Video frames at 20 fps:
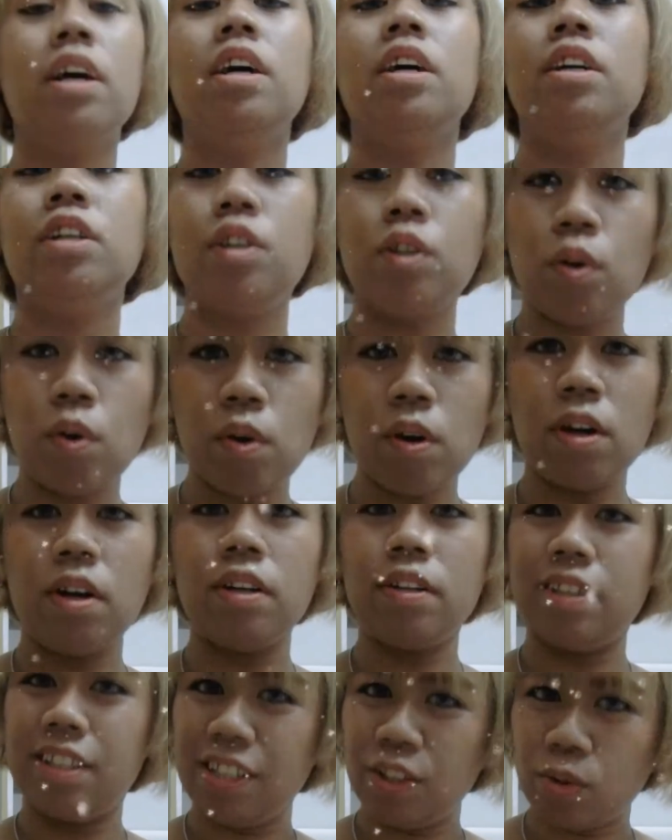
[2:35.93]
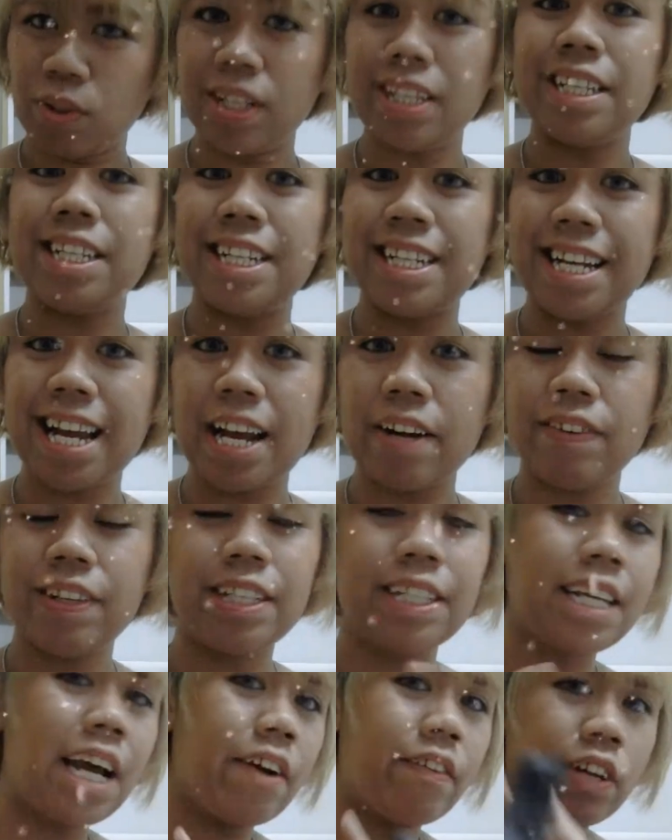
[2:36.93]
So this one is sharing,
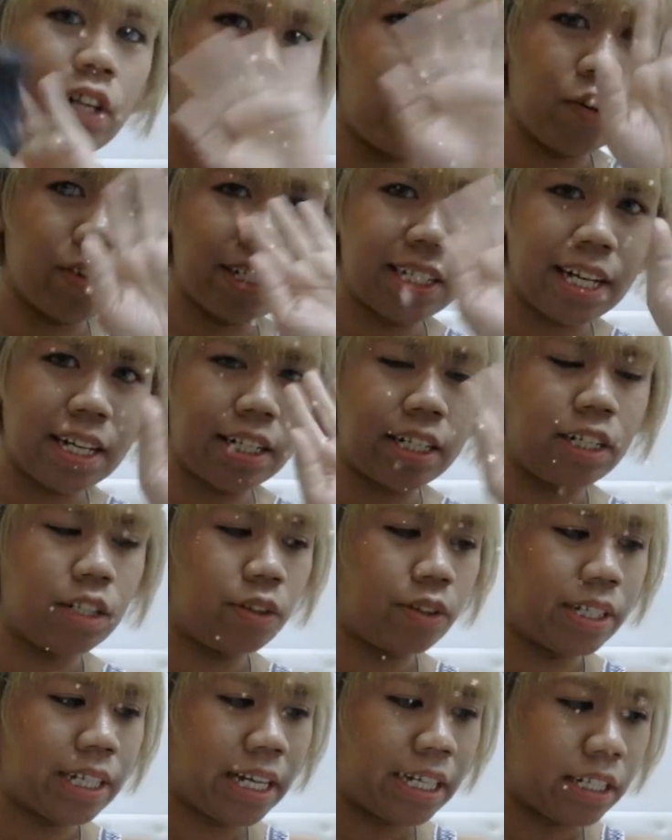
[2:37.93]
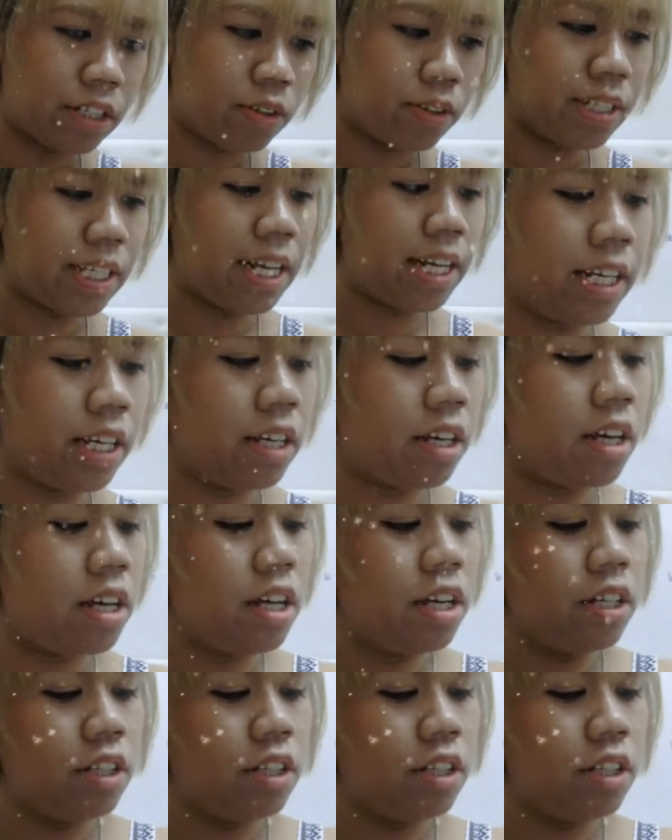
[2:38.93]
is caring, no selling, no selling, no selling.